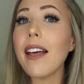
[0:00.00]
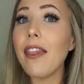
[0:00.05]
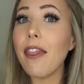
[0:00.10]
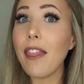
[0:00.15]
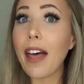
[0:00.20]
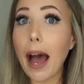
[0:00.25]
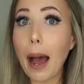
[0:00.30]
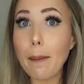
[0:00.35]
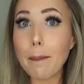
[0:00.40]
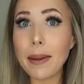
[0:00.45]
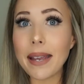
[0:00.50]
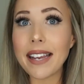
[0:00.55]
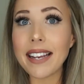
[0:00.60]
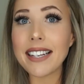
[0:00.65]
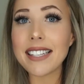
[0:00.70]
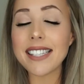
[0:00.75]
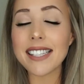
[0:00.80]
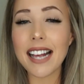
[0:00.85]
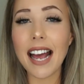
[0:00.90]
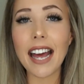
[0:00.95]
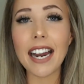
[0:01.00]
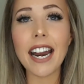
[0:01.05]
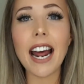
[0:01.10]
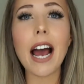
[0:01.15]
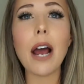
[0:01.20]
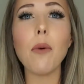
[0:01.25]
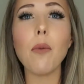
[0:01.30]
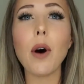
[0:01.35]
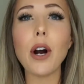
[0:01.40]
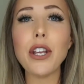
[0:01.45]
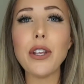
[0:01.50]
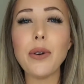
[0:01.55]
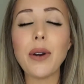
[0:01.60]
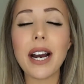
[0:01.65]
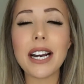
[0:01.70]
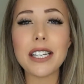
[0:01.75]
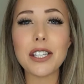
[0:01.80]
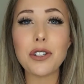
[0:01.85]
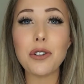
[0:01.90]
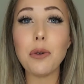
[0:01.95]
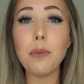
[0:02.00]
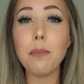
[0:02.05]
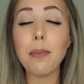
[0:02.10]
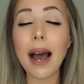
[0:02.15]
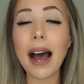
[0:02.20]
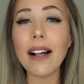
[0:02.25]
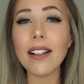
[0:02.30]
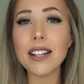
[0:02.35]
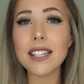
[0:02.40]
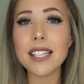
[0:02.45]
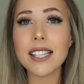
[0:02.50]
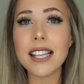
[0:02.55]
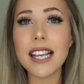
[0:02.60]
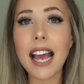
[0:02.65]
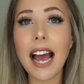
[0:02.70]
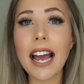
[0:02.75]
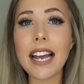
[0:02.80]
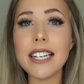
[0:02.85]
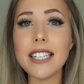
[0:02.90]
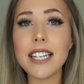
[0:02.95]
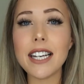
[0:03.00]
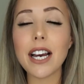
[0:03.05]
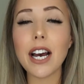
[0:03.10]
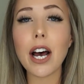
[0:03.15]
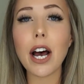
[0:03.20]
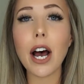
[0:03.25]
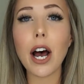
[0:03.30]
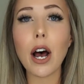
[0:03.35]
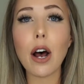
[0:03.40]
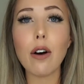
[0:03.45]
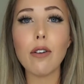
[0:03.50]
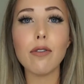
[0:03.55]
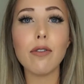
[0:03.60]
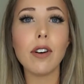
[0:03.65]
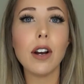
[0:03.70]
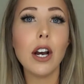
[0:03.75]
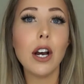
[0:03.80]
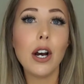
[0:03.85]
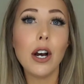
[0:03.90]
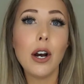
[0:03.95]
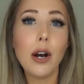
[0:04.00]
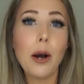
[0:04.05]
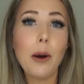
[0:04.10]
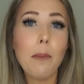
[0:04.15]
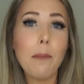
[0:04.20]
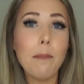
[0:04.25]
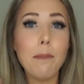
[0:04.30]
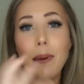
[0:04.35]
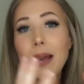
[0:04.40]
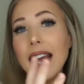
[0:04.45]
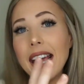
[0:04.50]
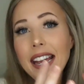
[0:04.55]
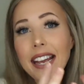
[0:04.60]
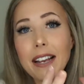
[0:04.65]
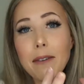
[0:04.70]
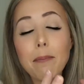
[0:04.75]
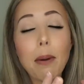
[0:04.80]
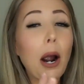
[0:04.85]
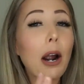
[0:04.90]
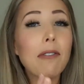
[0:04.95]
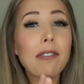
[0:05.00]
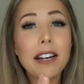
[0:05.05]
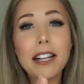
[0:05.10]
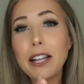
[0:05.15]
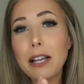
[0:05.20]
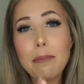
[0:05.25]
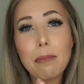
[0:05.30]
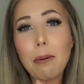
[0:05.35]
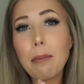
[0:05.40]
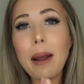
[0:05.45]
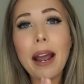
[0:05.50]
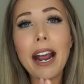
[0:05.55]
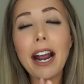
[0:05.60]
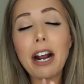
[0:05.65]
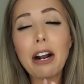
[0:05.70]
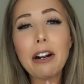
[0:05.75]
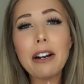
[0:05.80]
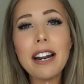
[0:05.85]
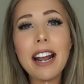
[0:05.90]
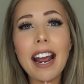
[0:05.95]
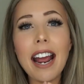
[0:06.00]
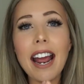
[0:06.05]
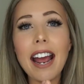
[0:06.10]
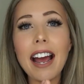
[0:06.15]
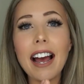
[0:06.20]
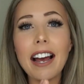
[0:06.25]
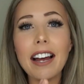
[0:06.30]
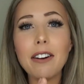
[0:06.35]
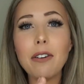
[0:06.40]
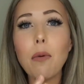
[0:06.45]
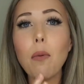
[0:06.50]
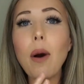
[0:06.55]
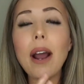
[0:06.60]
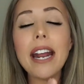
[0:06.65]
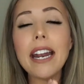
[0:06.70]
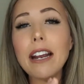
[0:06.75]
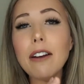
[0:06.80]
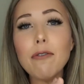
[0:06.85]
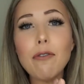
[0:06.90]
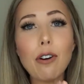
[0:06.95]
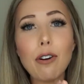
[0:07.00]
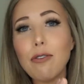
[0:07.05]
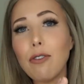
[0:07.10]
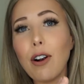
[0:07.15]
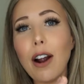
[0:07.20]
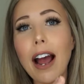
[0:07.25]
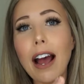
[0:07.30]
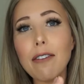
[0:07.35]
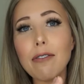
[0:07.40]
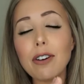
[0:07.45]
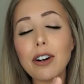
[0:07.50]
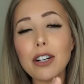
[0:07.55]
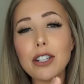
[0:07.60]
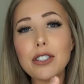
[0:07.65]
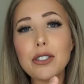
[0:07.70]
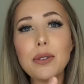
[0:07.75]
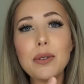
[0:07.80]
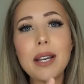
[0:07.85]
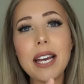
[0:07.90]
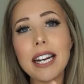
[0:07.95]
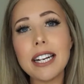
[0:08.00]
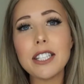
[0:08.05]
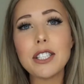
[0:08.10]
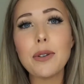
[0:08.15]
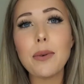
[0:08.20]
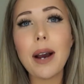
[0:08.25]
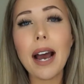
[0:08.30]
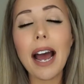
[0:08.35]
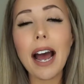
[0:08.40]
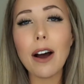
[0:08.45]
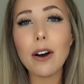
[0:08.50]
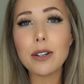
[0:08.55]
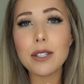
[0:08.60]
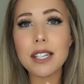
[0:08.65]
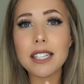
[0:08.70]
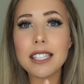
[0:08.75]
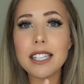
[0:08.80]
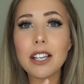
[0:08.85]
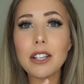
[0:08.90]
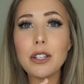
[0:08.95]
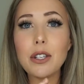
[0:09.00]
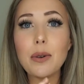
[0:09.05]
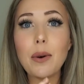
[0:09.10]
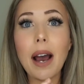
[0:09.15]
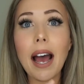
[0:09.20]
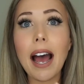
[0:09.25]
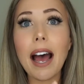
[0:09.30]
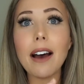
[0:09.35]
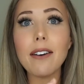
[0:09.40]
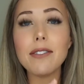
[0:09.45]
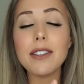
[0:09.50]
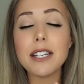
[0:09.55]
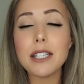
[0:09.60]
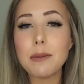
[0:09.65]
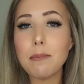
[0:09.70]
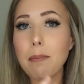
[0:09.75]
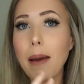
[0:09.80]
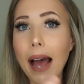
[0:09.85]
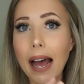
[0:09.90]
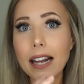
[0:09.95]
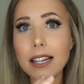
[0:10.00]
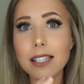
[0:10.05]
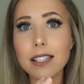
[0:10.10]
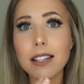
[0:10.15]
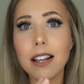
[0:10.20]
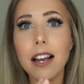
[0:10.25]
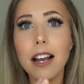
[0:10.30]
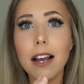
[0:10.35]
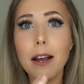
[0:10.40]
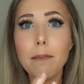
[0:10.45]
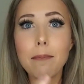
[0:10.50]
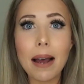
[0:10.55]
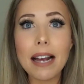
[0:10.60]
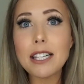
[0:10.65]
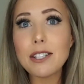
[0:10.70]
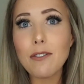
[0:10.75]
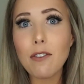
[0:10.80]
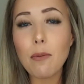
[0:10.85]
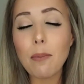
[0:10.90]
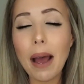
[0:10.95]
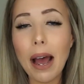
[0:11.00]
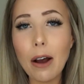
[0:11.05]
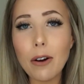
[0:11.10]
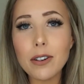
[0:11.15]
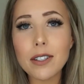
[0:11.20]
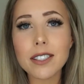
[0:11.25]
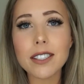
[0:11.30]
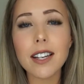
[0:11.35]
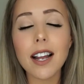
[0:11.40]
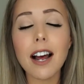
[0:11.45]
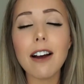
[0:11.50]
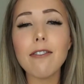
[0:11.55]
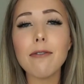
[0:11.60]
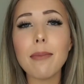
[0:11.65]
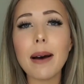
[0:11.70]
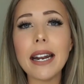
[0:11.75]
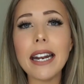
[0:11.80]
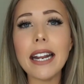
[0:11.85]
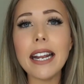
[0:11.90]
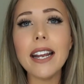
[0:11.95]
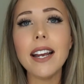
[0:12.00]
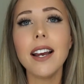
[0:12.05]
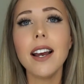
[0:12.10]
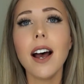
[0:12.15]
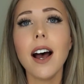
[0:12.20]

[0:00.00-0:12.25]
That being said, I want you guys to balance the idea of being perfectly prepared and waiting for forever to get into a house until you have this massive amount of money,